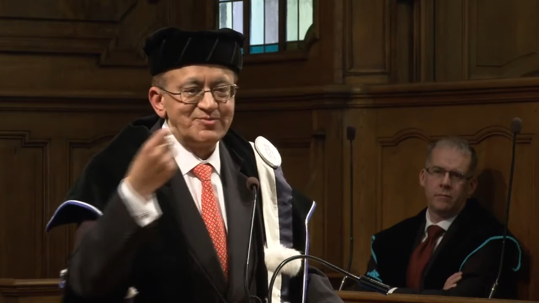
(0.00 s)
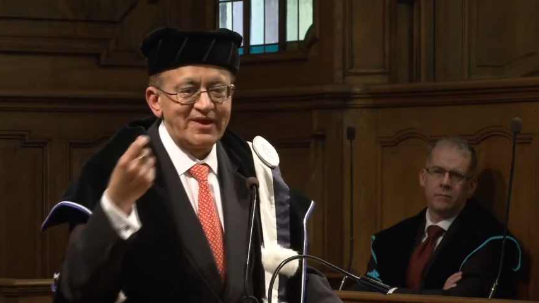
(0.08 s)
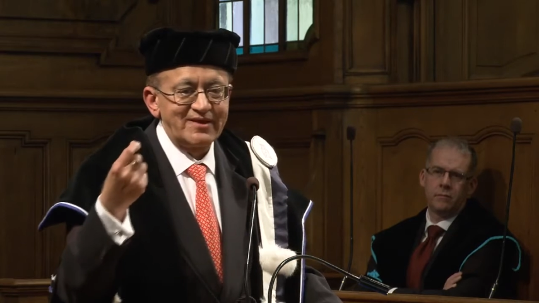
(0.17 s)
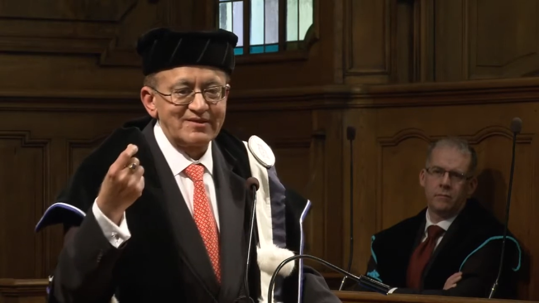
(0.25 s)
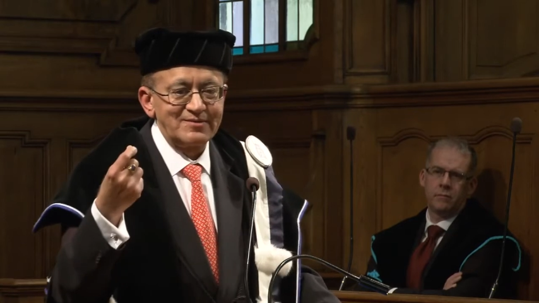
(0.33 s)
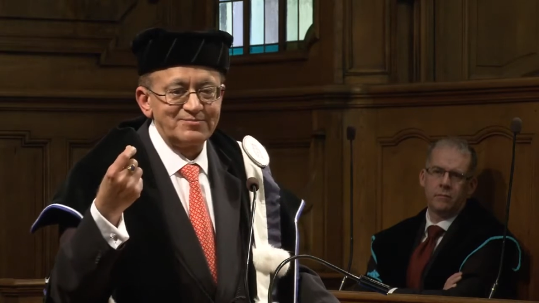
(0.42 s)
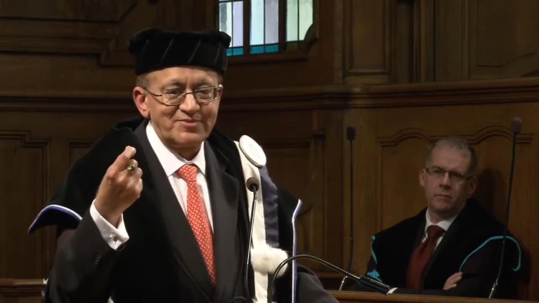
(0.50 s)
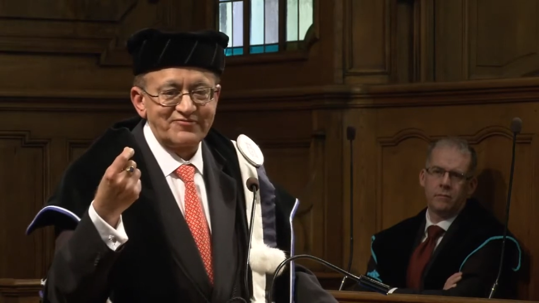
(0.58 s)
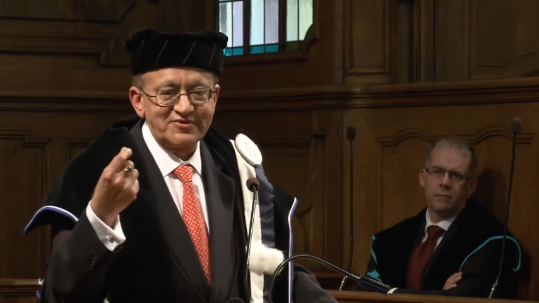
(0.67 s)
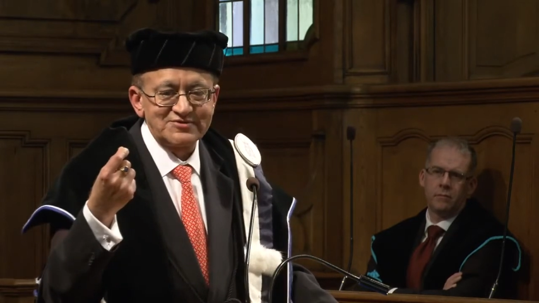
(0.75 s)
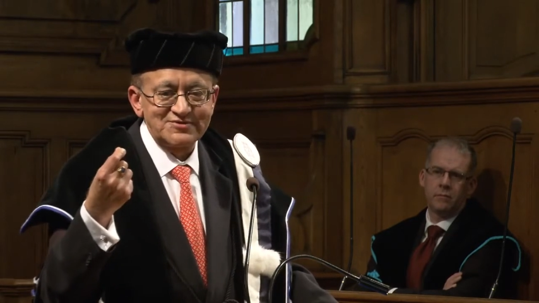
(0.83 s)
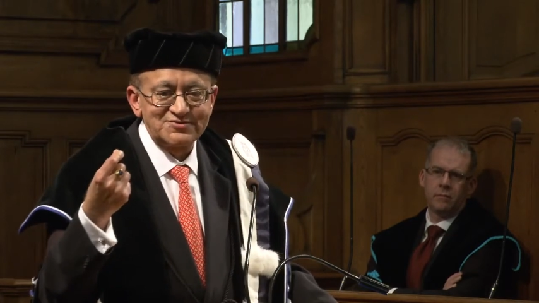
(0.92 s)
Speaker 1: make a
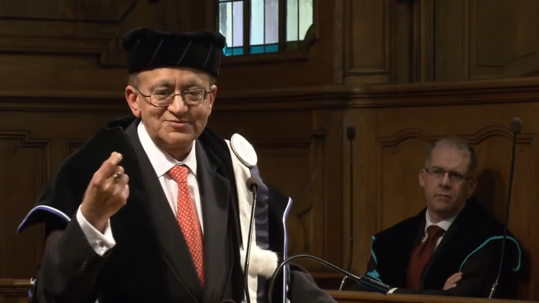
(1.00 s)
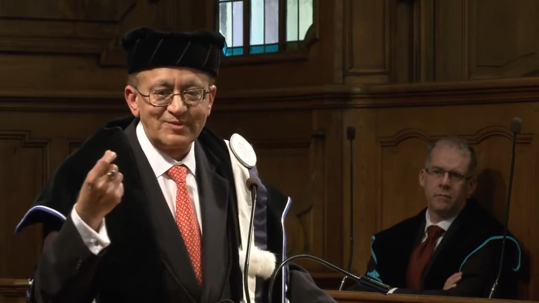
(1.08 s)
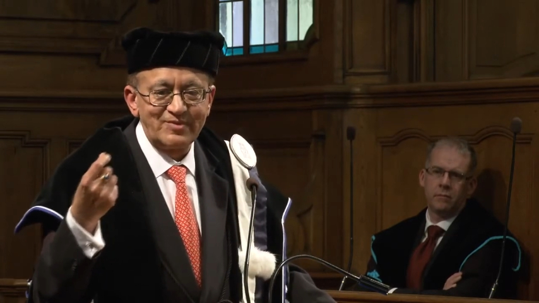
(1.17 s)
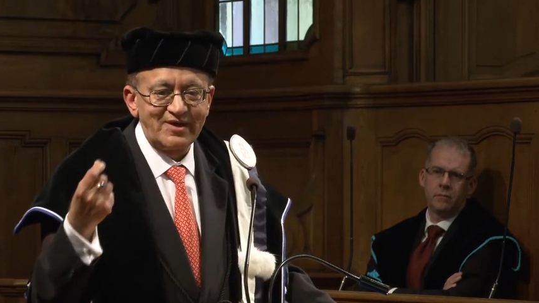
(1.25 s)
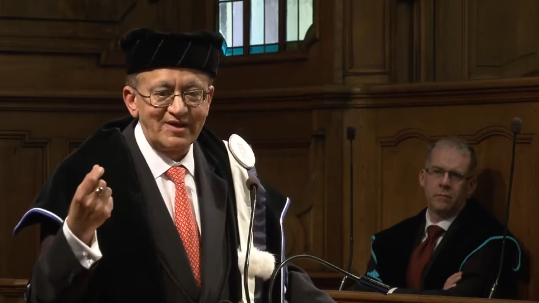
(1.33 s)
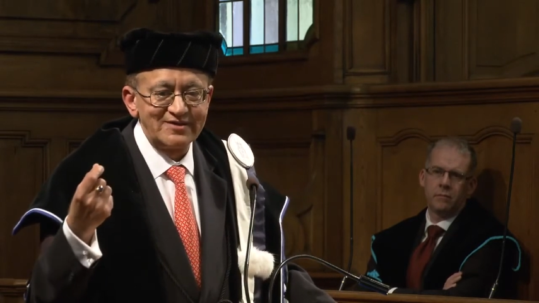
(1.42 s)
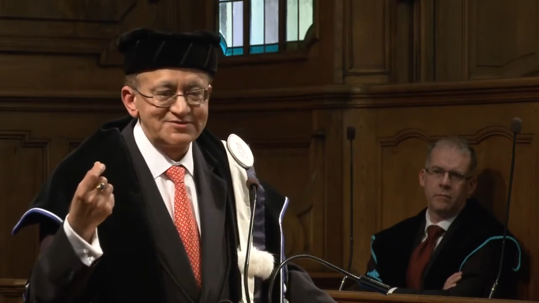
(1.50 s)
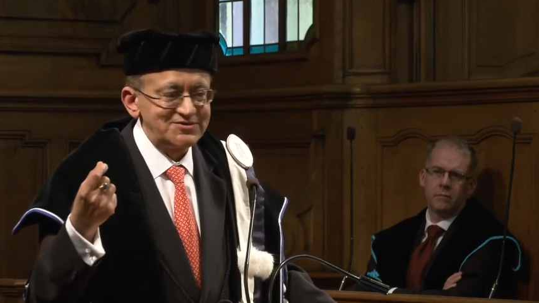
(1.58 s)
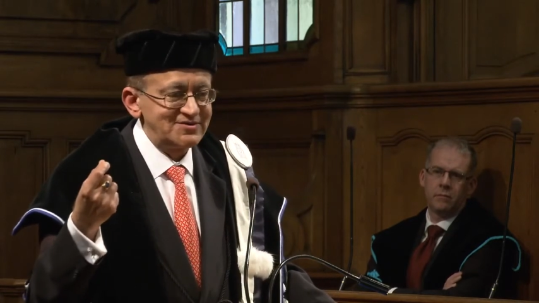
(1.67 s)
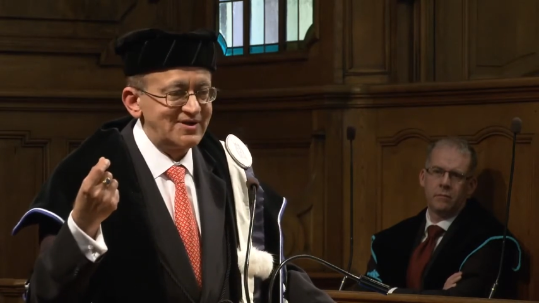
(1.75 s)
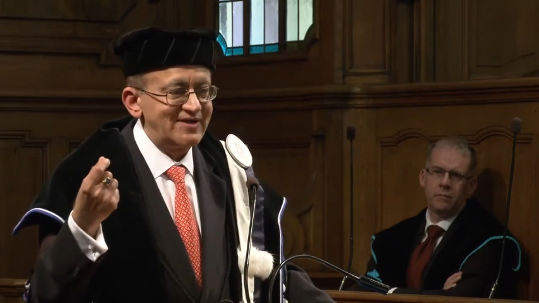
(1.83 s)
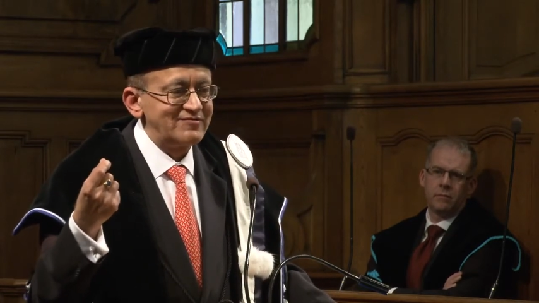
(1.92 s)
professor of tumor biology
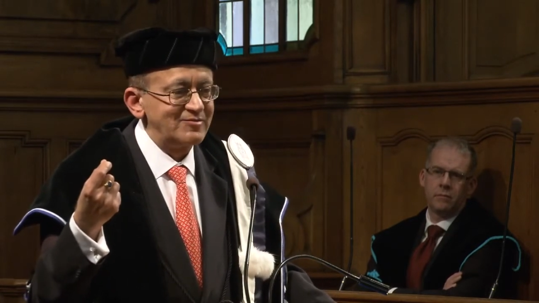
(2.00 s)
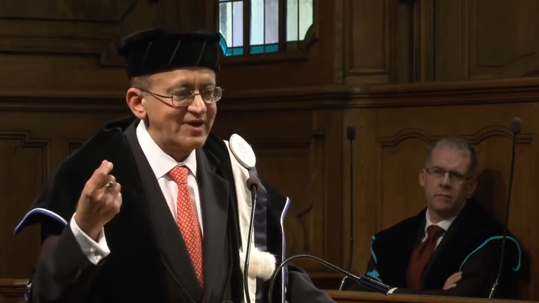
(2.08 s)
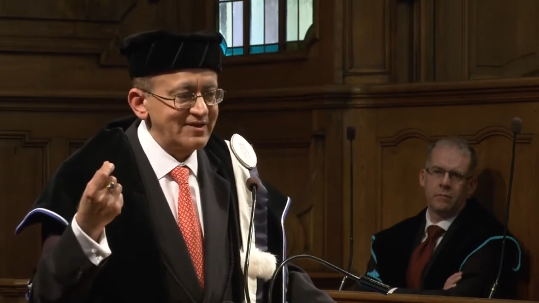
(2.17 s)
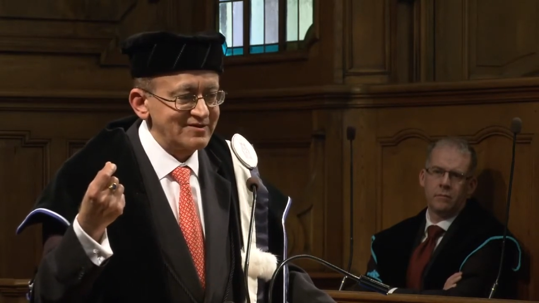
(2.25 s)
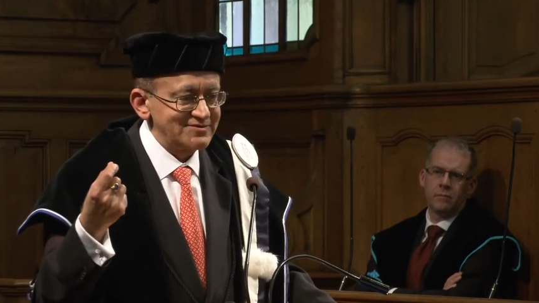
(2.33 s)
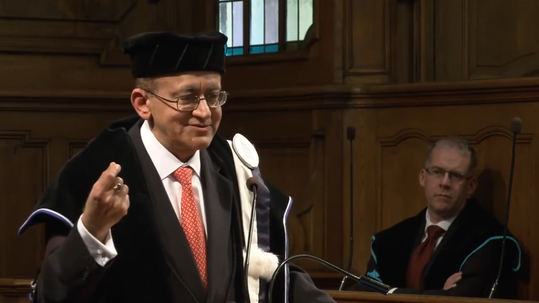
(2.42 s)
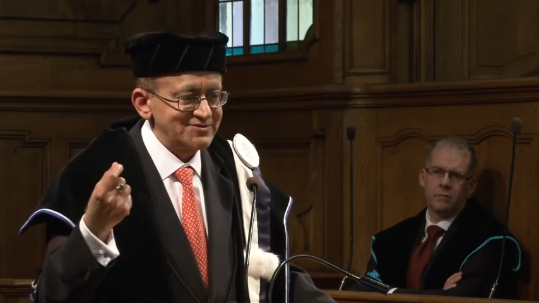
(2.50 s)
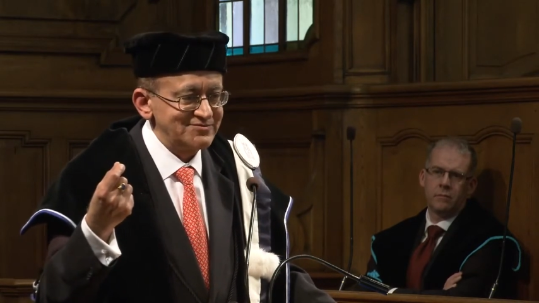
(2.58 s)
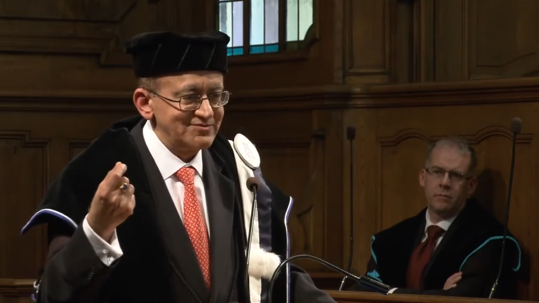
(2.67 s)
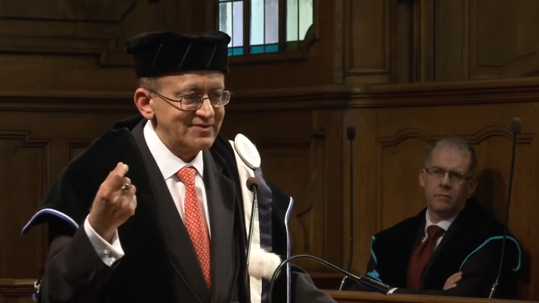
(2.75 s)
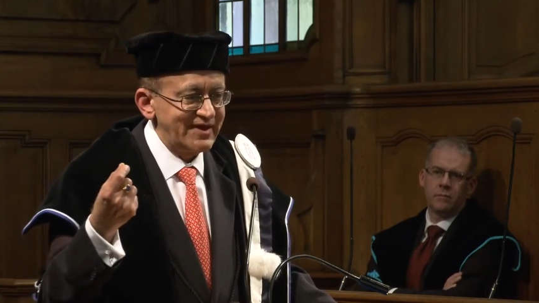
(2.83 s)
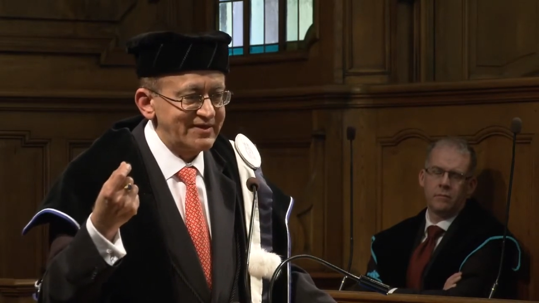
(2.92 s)
at Harvard Medical
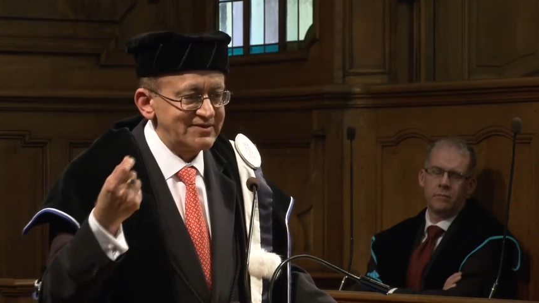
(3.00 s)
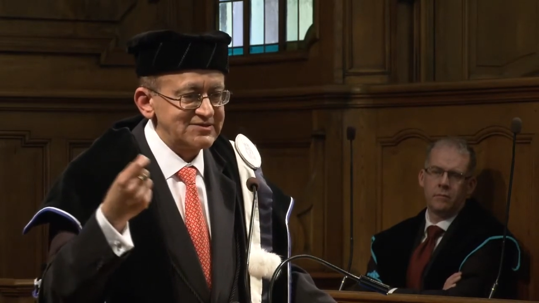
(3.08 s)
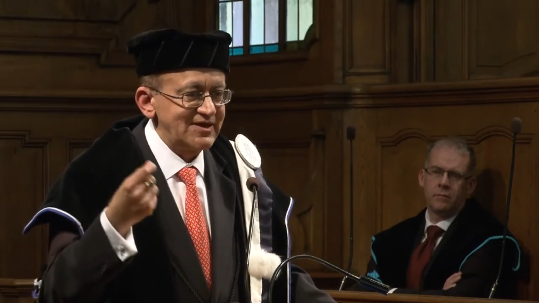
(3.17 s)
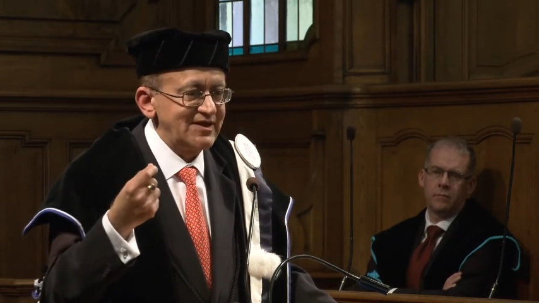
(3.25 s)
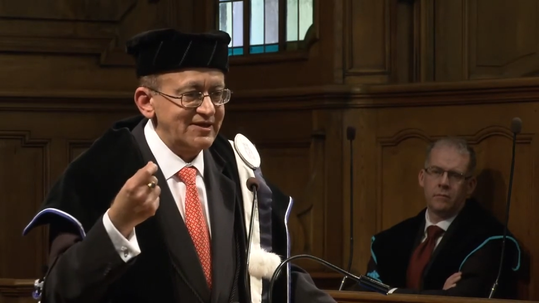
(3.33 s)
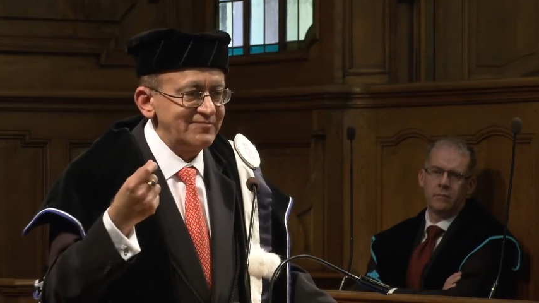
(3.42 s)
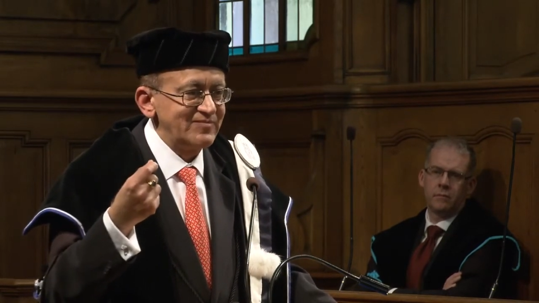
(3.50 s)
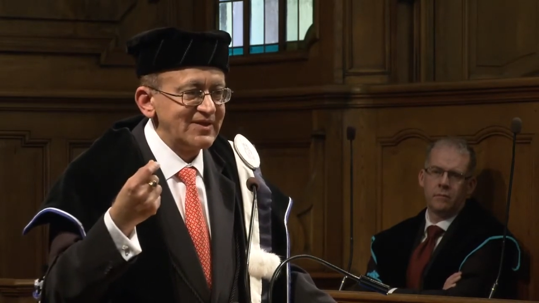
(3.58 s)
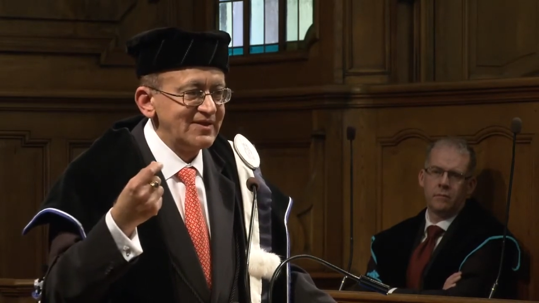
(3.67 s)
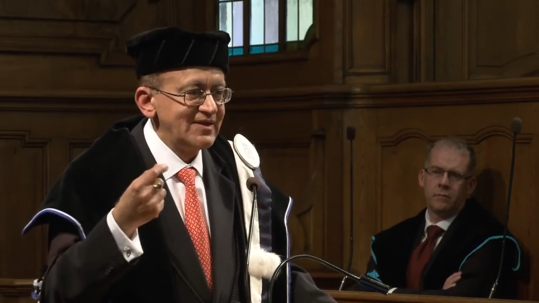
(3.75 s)
School at a time